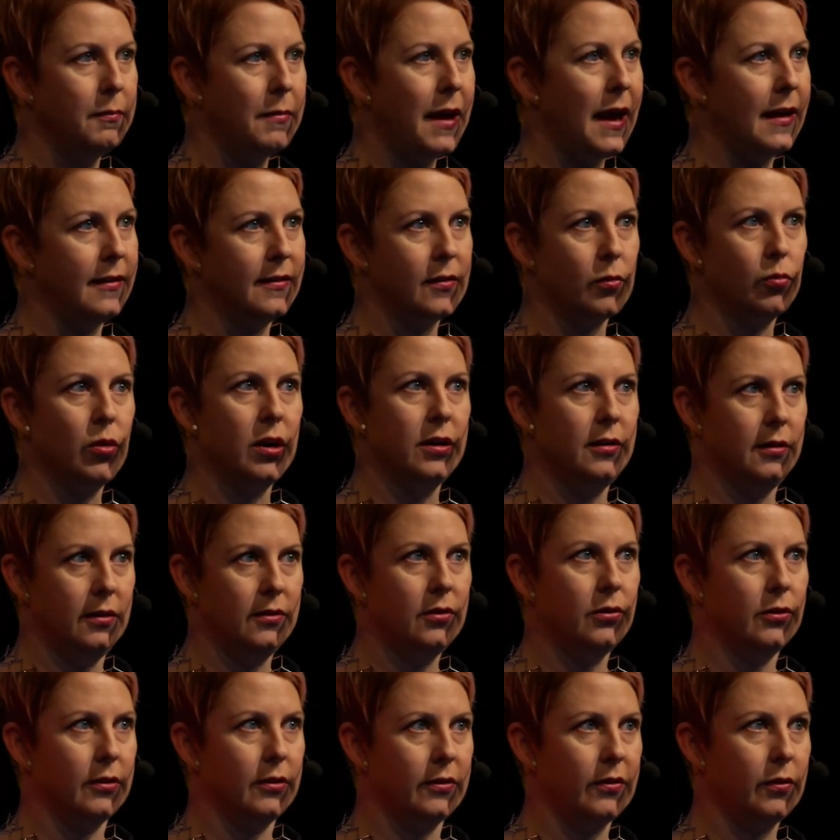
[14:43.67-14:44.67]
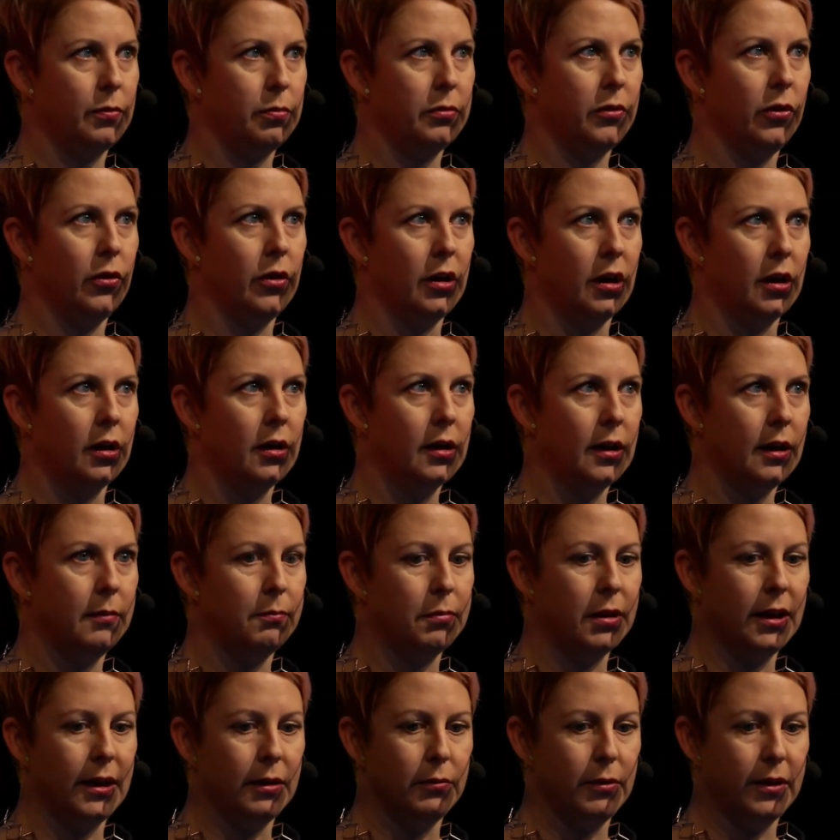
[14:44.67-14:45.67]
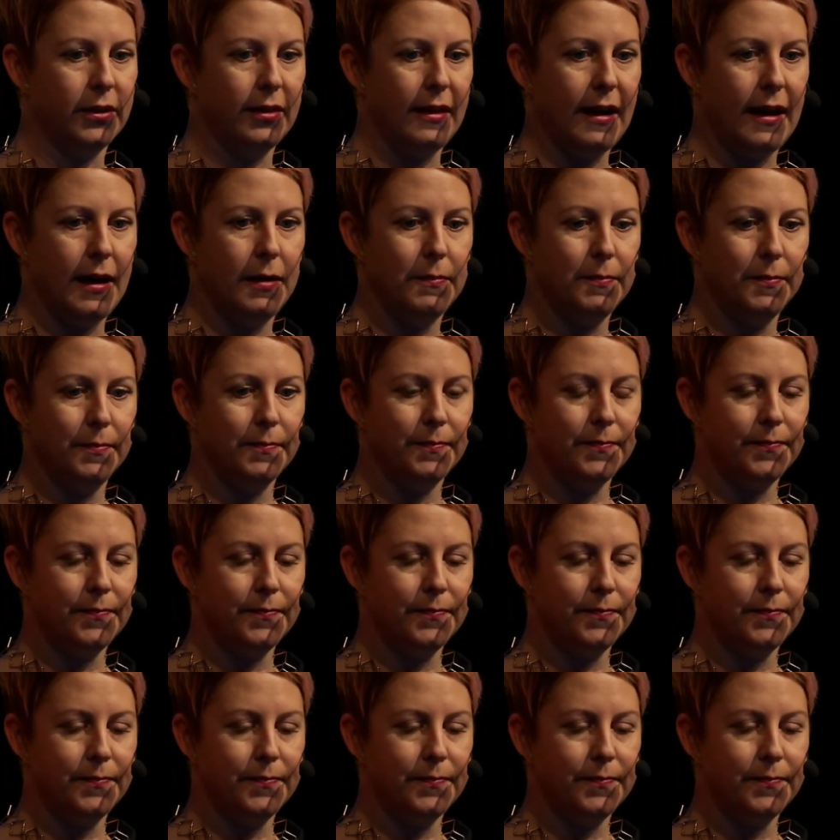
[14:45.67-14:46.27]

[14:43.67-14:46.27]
Pask wanted to explore and play with that.